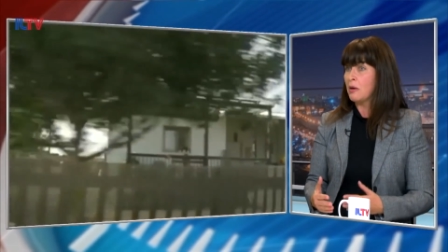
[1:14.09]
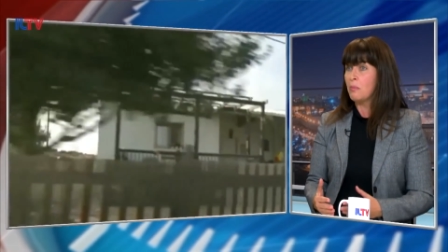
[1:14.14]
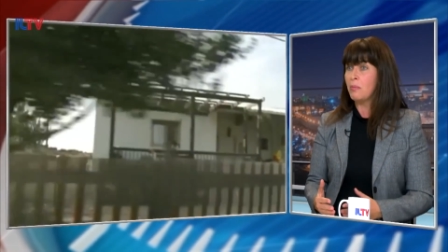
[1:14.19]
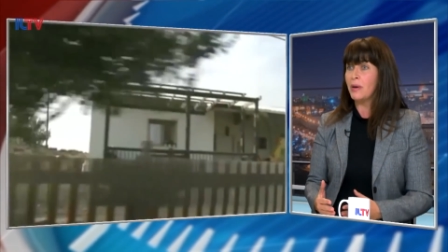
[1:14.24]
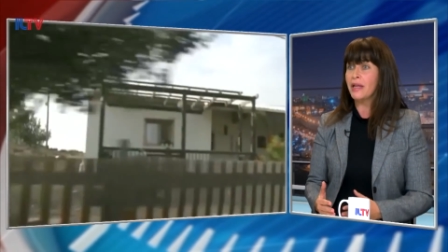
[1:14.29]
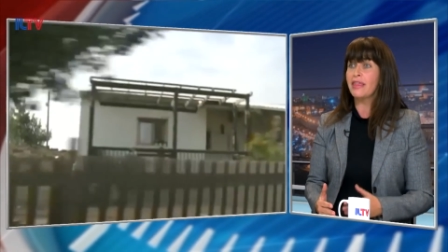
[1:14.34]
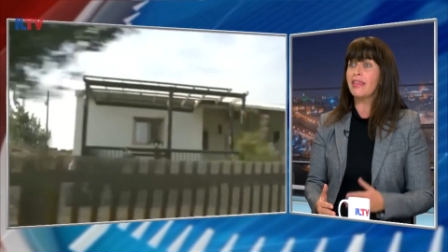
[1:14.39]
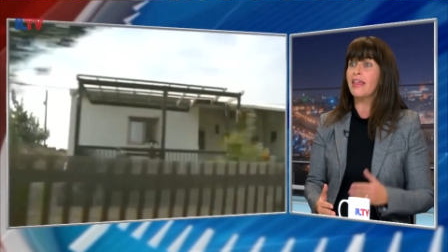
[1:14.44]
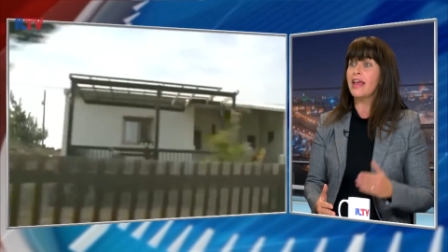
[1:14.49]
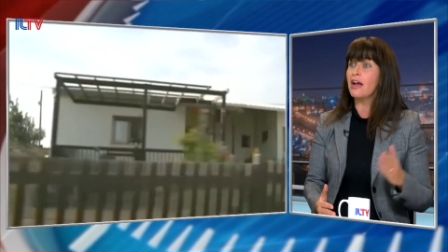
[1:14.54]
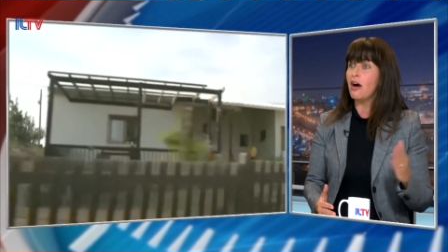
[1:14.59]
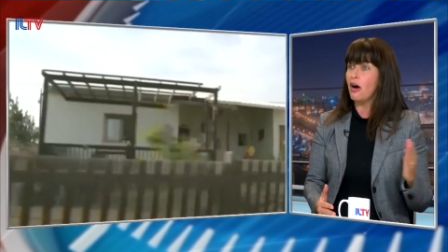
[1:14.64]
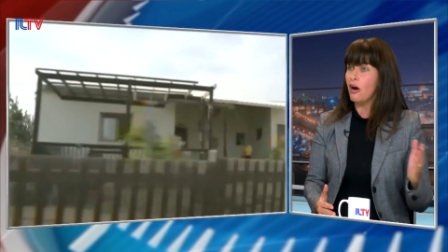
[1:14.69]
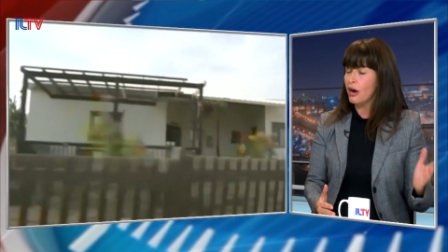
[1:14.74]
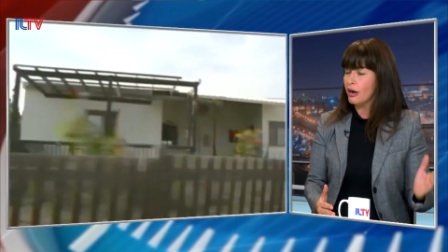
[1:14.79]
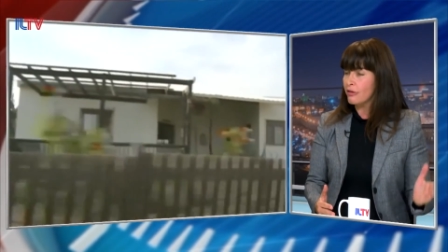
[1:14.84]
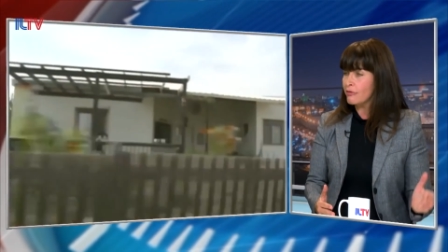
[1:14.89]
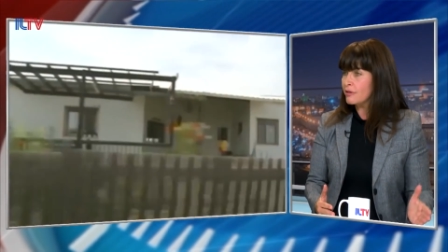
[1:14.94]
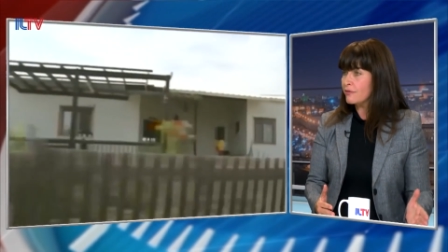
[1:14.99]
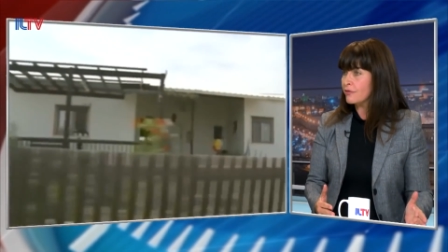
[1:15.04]
but they
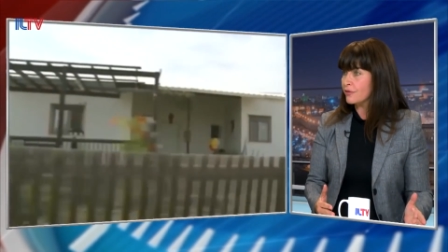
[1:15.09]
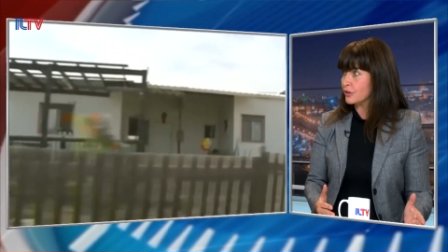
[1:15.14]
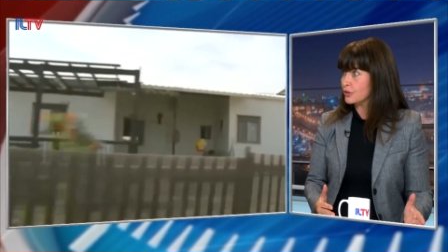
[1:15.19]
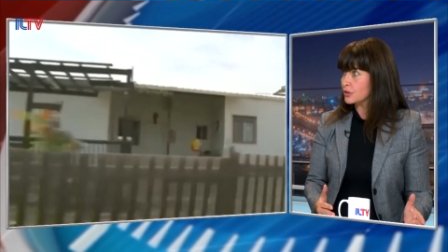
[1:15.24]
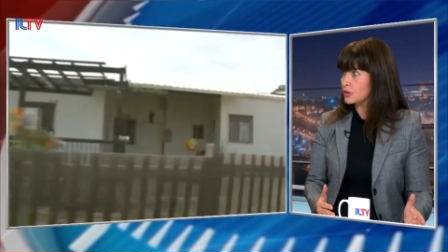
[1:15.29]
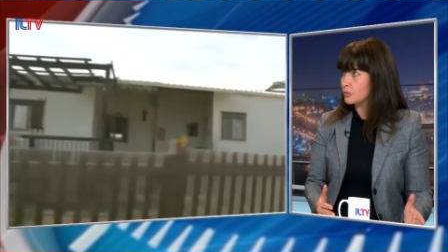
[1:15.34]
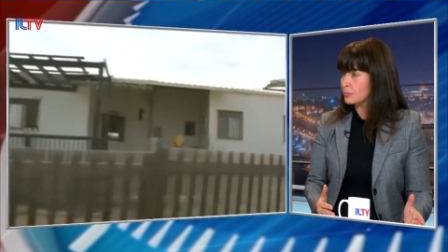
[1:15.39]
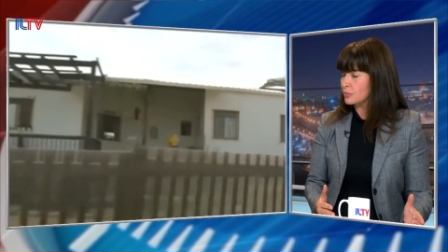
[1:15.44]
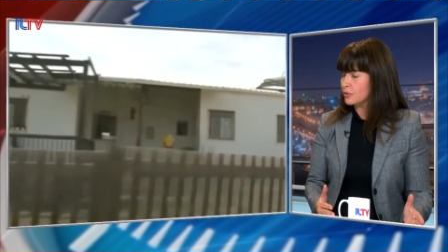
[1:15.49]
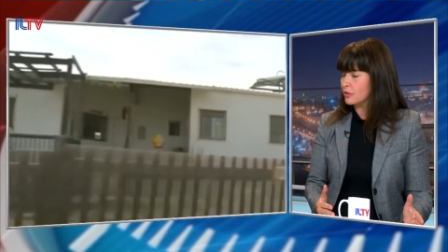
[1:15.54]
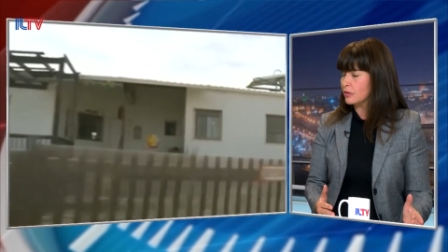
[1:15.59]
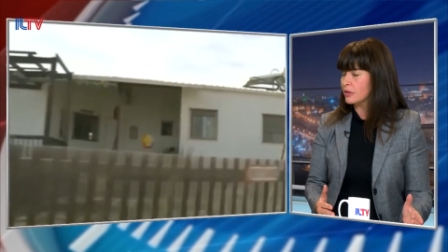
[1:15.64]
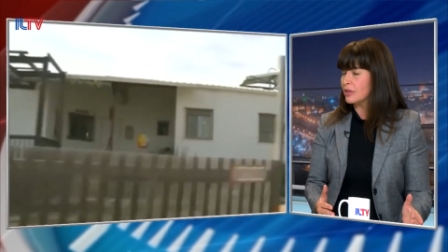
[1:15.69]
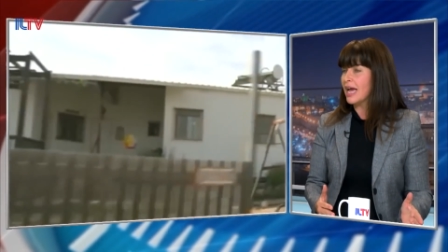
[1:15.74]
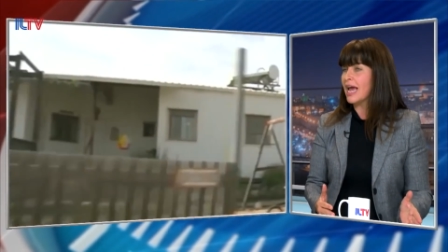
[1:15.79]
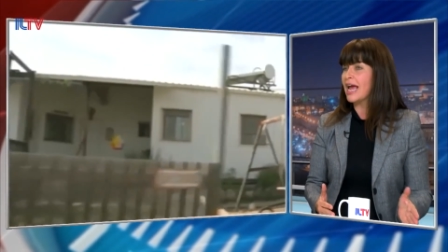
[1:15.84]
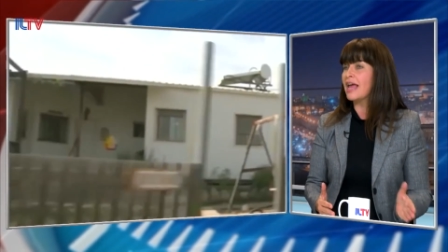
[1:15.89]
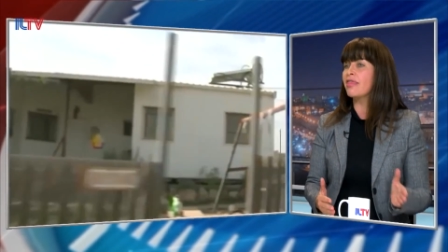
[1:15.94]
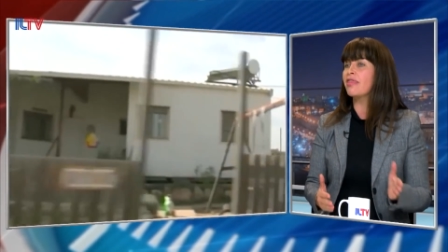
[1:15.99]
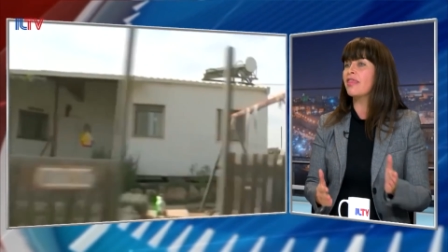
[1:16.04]
are reversible
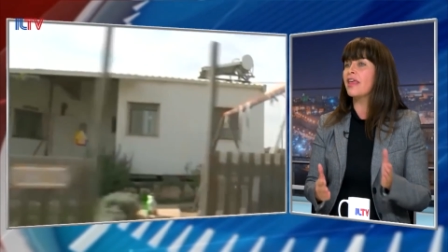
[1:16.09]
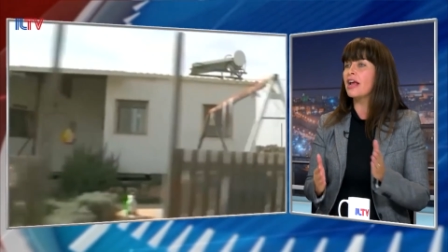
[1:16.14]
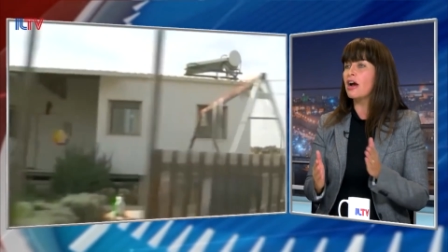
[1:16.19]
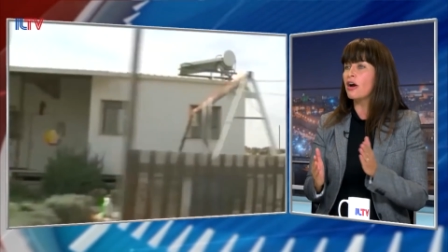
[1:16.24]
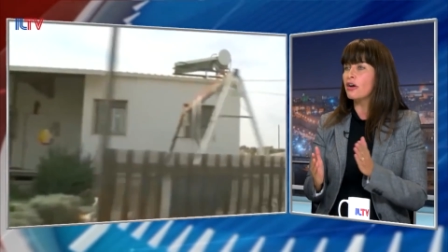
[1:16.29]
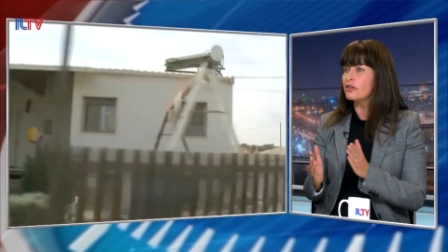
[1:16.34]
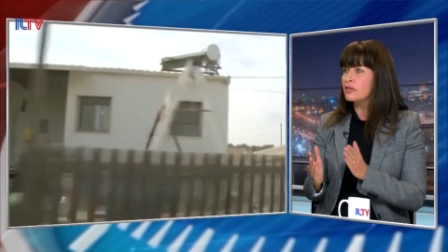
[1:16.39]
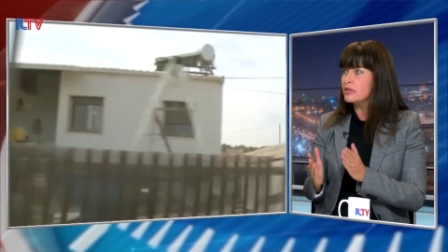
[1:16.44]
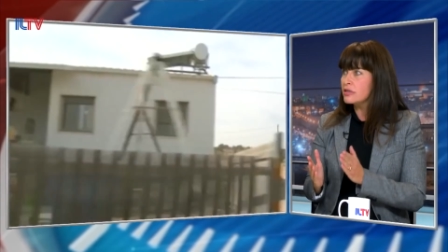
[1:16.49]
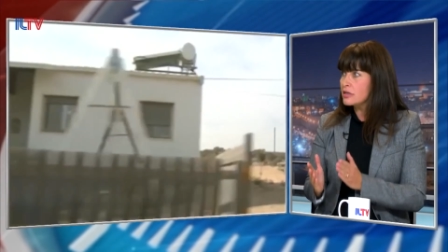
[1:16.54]
and they are